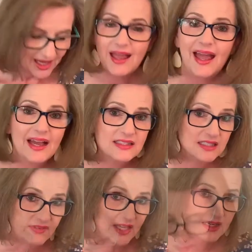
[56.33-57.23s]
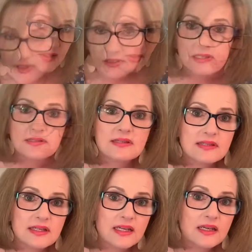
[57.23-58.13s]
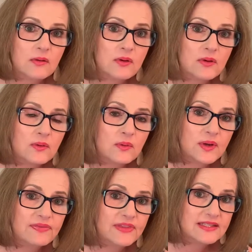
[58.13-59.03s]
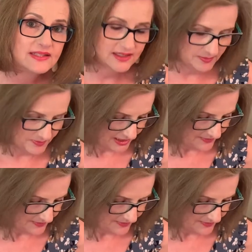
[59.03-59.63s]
active edit. Let's see what they sent me.